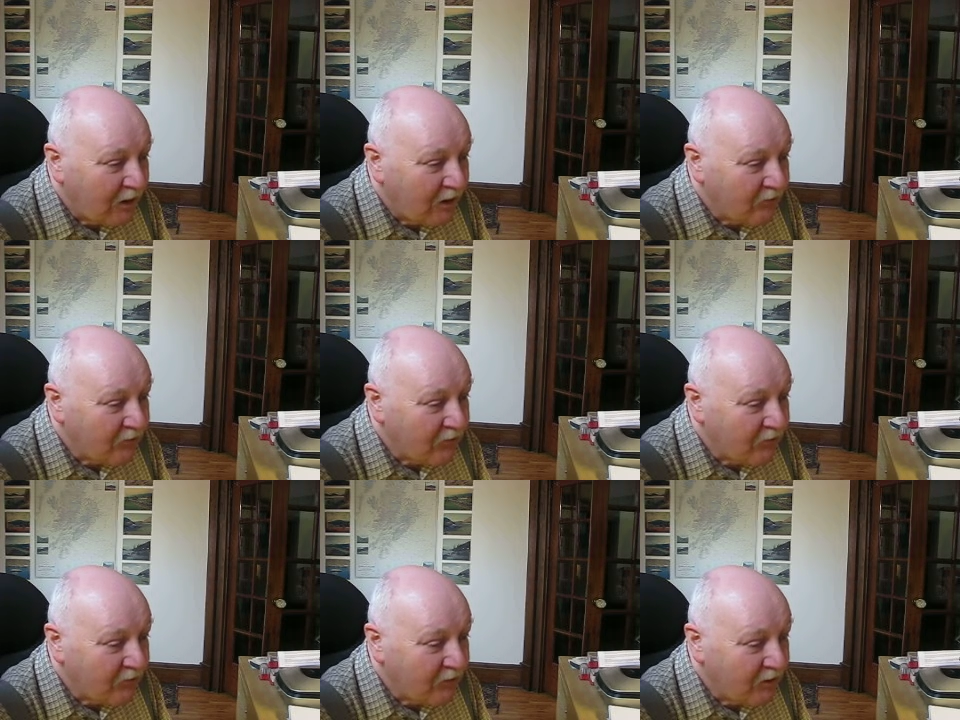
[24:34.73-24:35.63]
I've
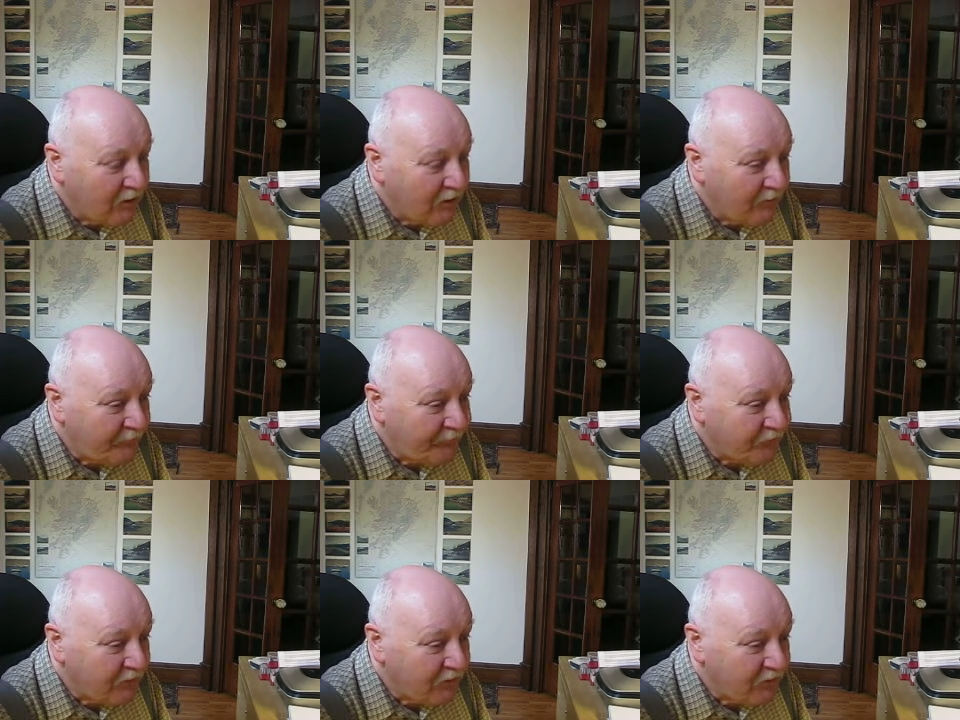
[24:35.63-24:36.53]
got
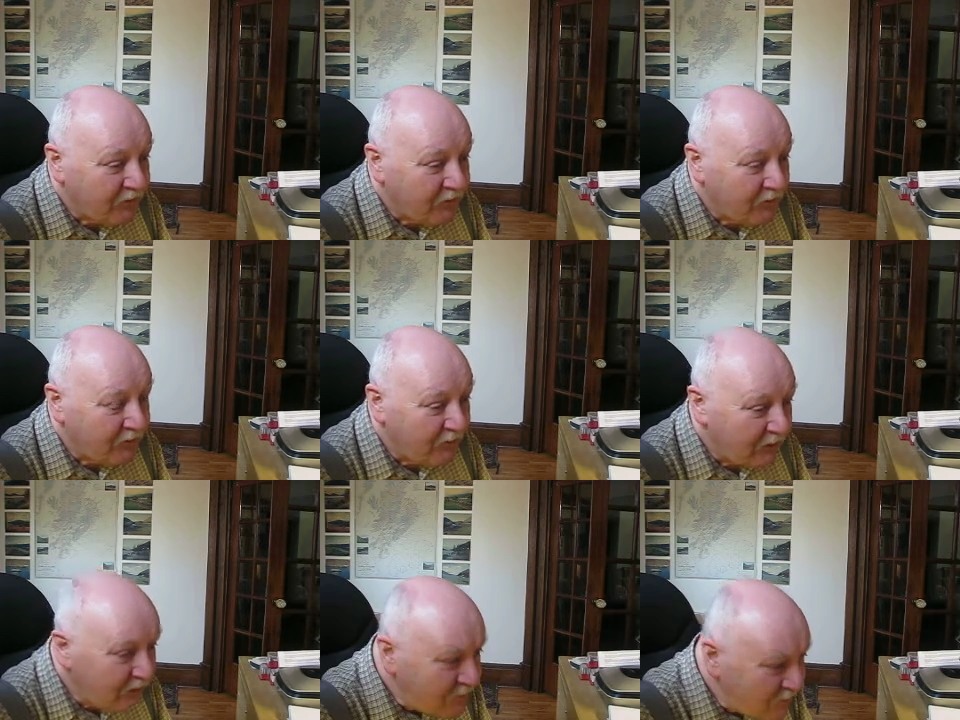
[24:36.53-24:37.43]
a session up for
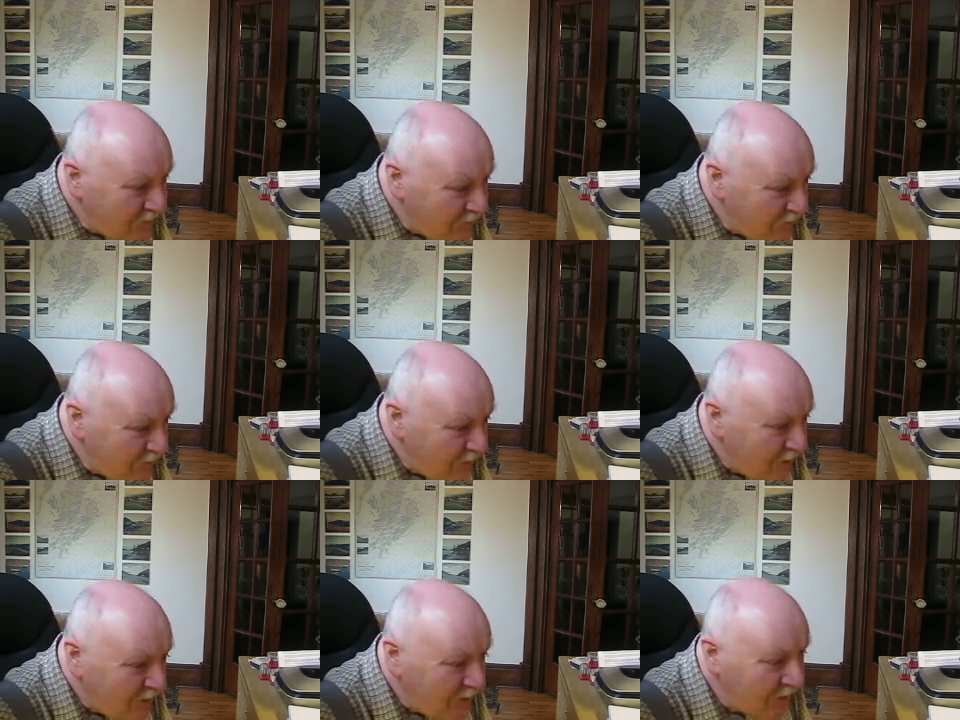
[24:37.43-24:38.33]

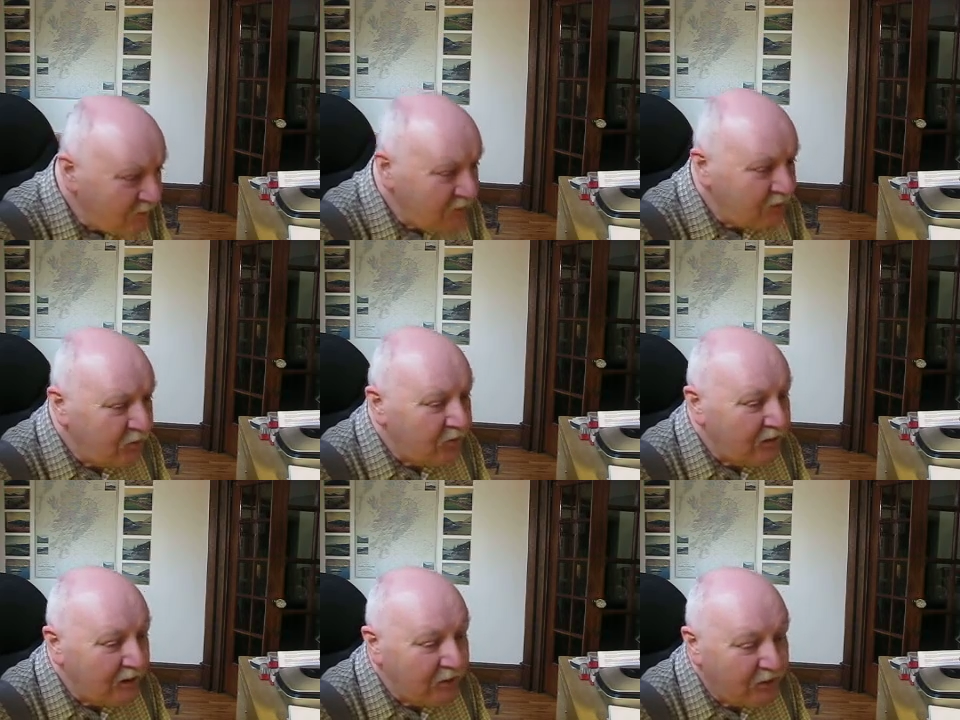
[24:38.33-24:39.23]
1892 to
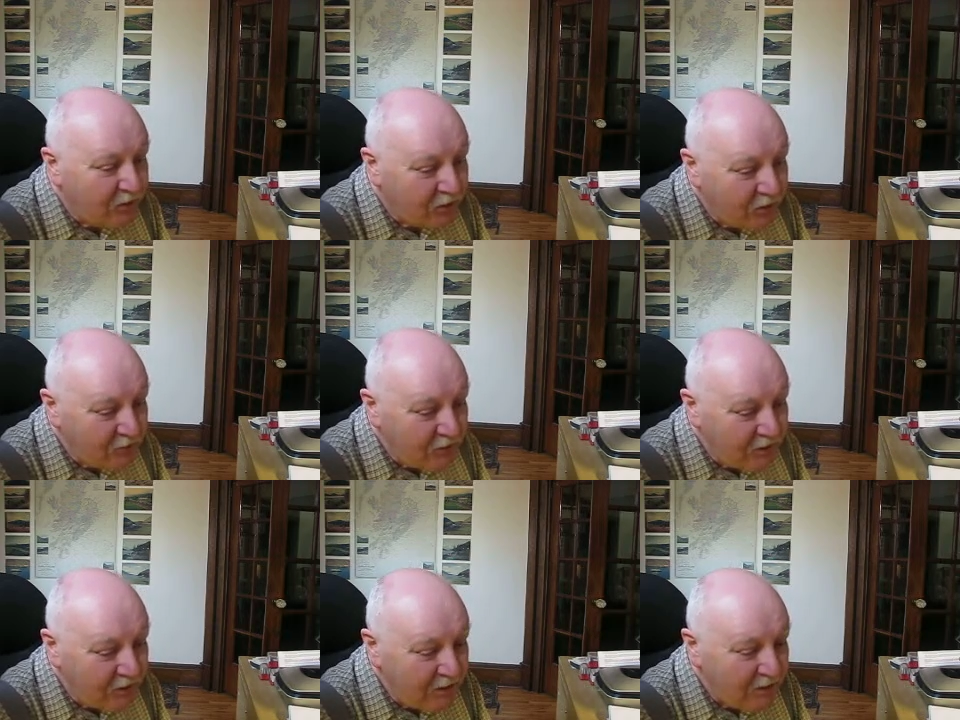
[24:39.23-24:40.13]

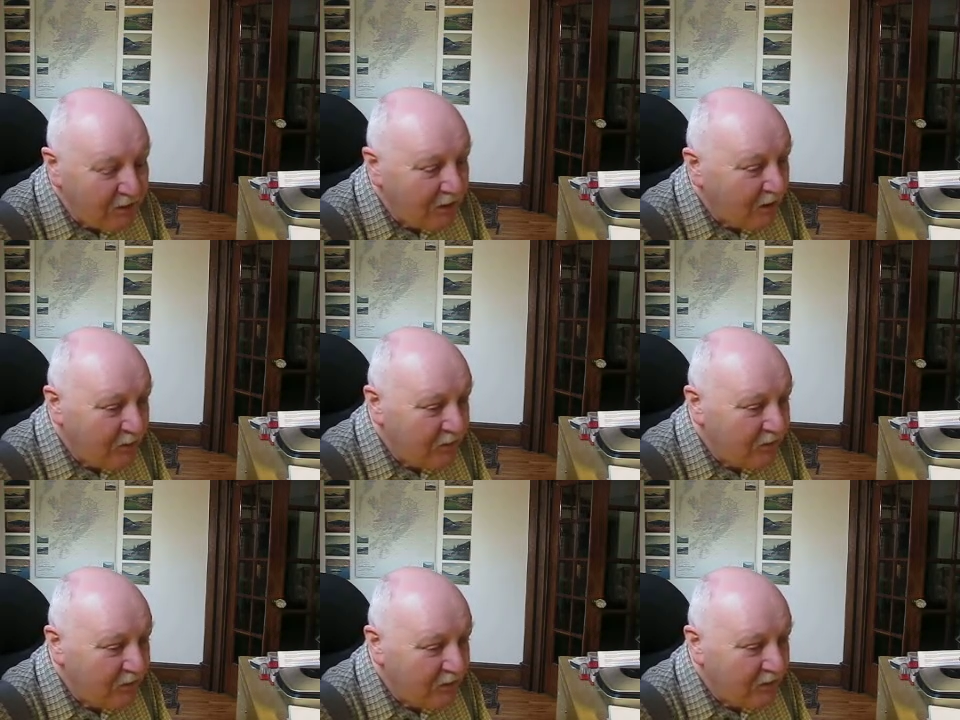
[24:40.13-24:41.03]
93. I mean,